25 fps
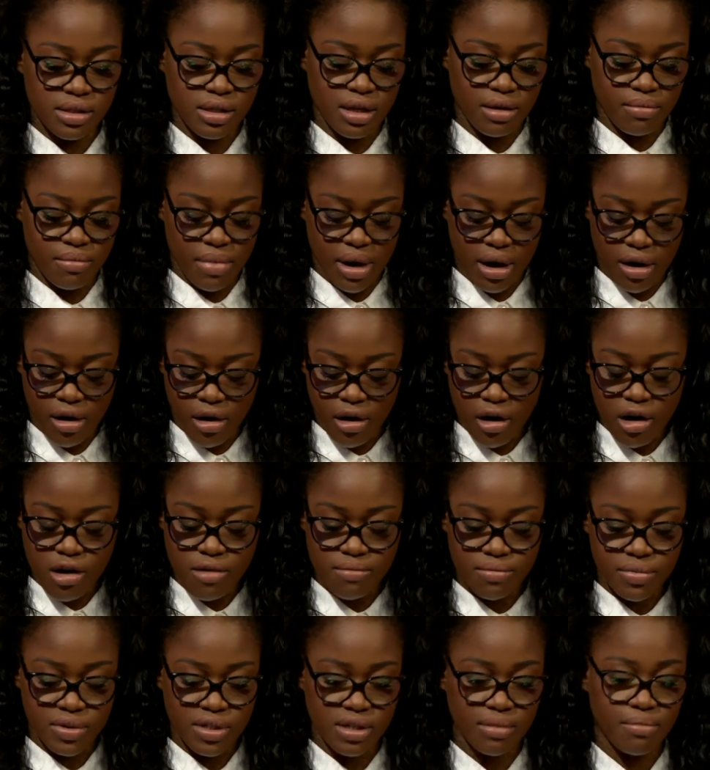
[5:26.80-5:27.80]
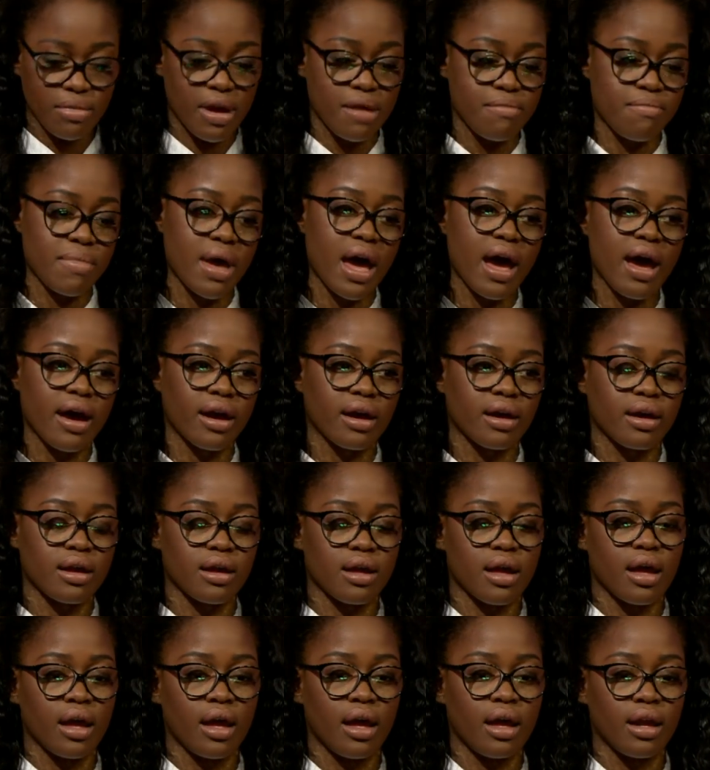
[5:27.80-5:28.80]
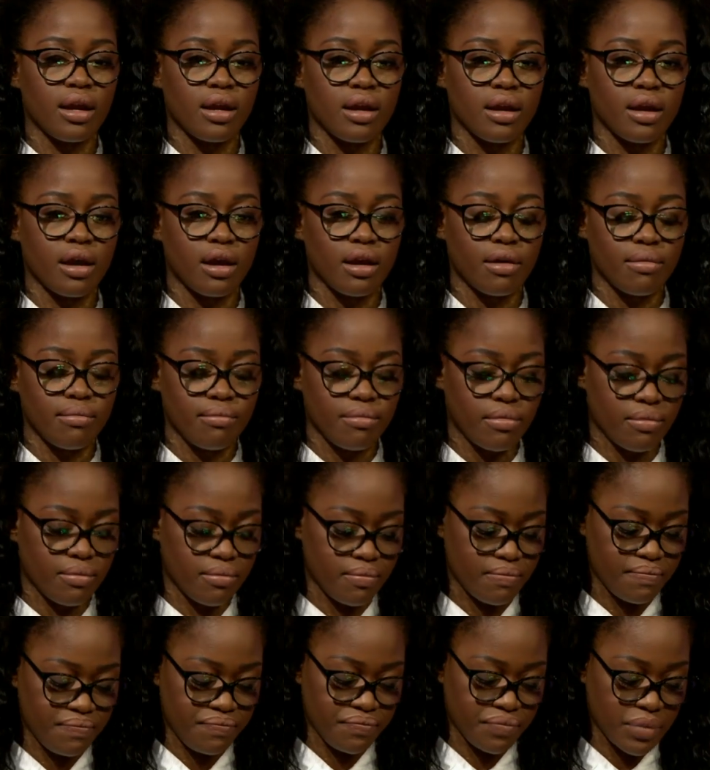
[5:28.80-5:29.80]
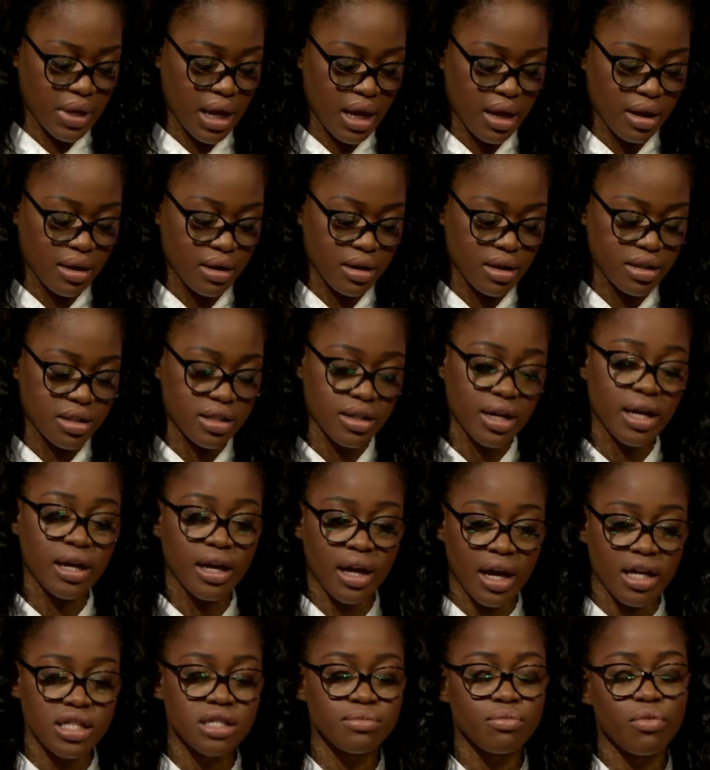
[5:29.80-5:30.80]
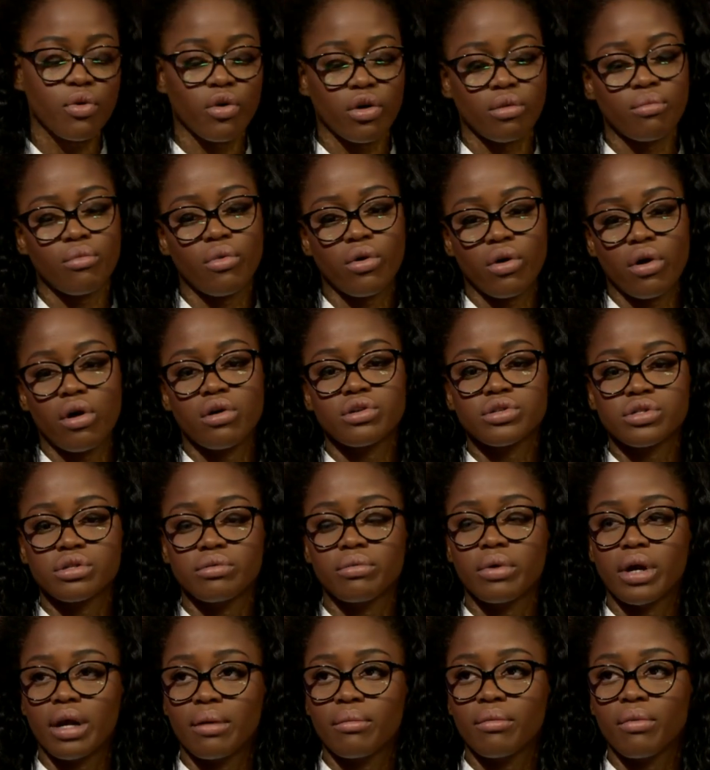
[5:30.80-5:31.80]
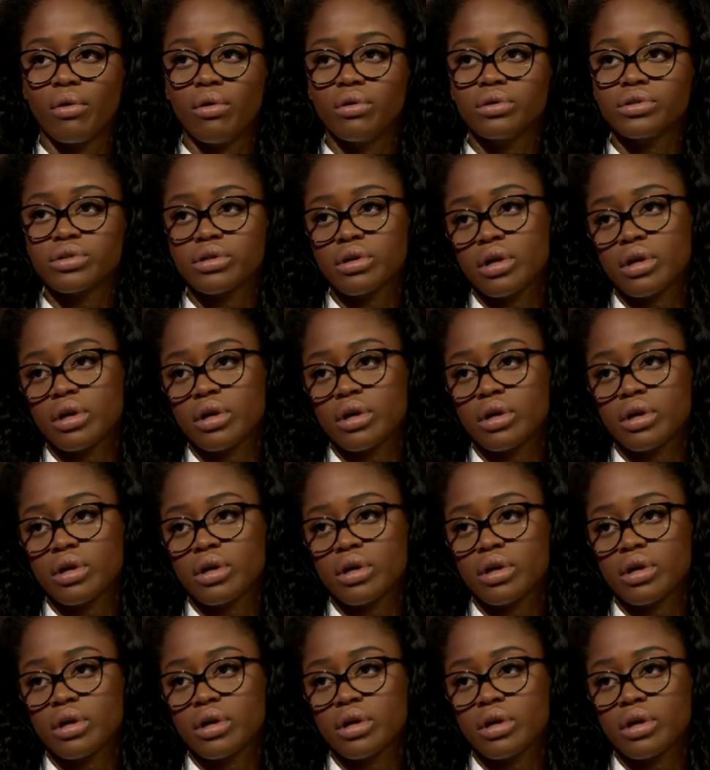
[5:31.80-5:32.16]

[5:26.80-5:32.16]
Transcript: and my arms and my back, and it gets more and more also when I'm older,